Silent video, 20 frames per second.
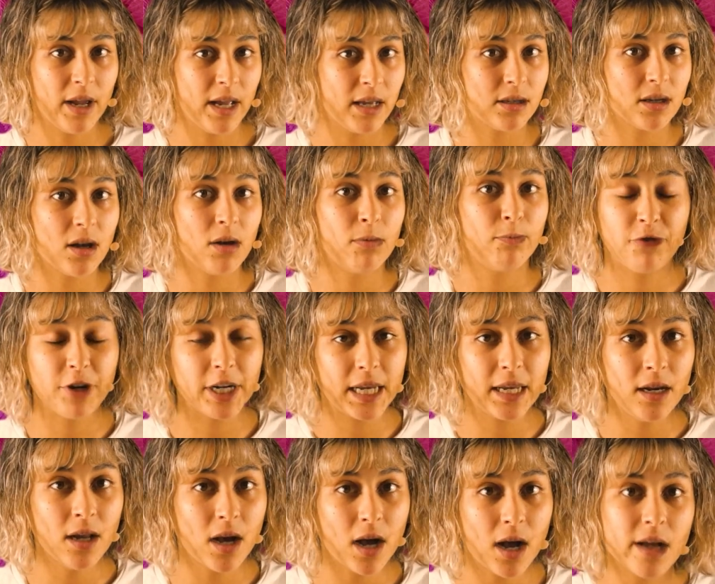It's a
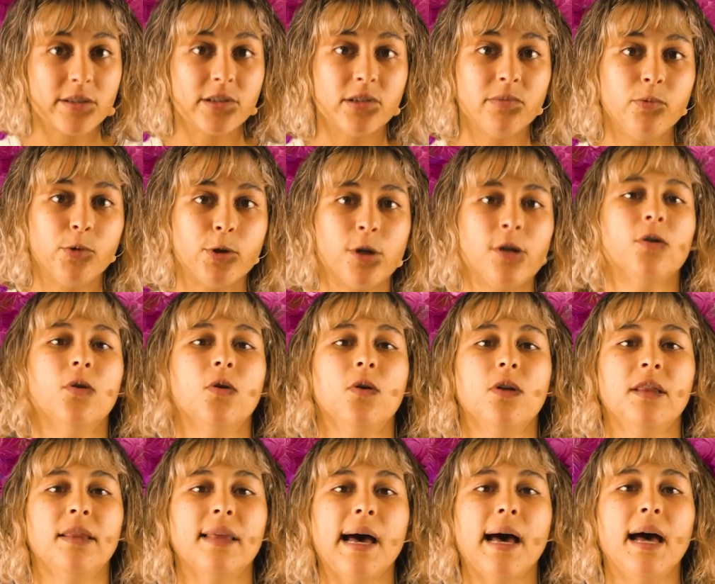freaking awesome journal
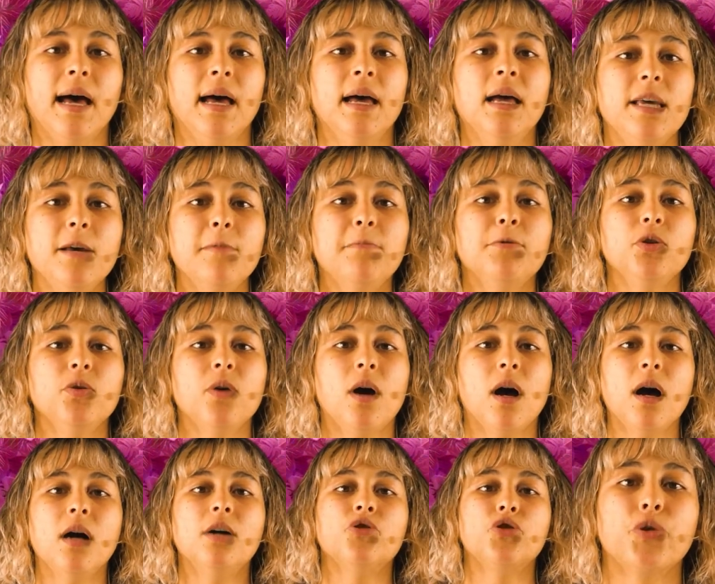that keeps you
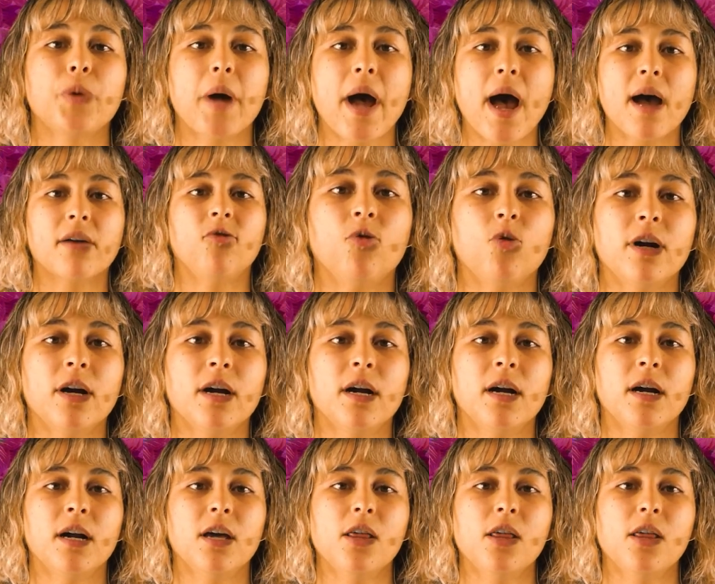on track for